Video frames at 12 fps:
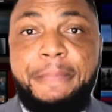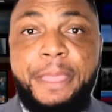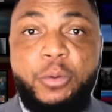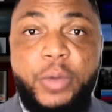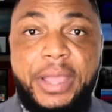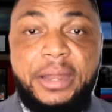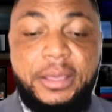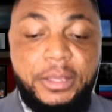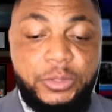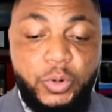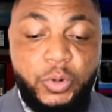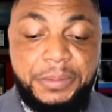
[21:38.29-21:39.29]
well,
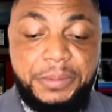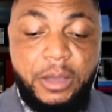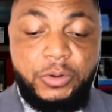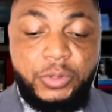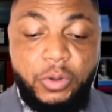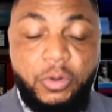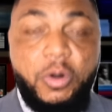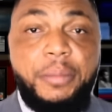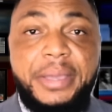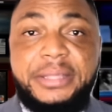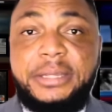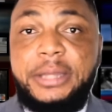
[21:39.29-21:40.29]
drop down your
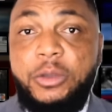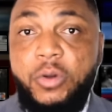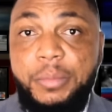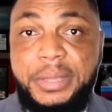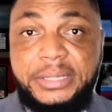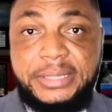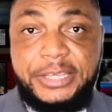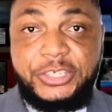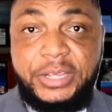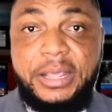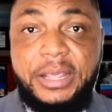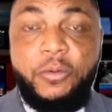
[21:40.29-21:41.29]
comment in the comment section.